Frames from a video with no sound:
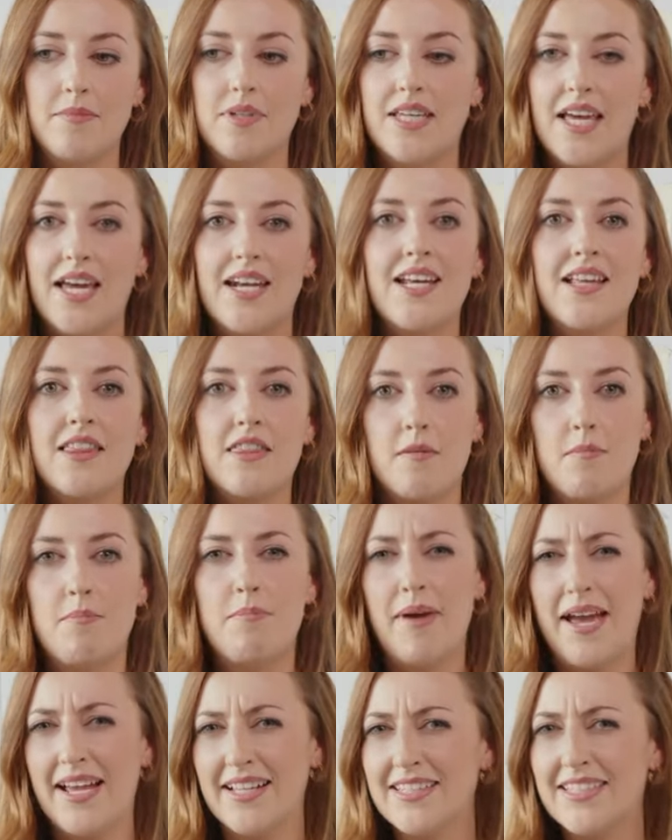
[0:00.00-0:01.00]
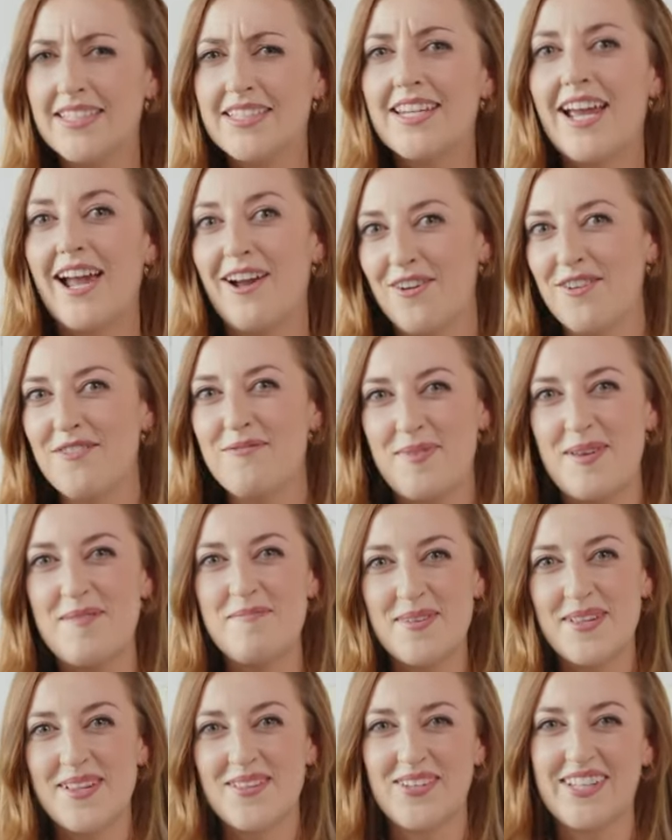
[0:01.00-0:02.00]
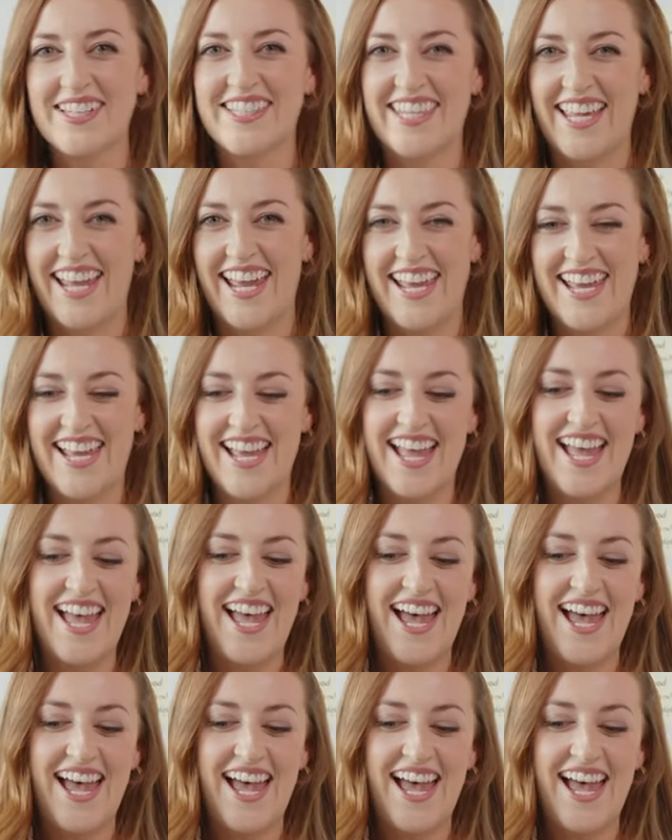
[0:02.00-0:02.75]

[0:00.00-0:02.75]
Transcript: Getting the best out of people, we'll say.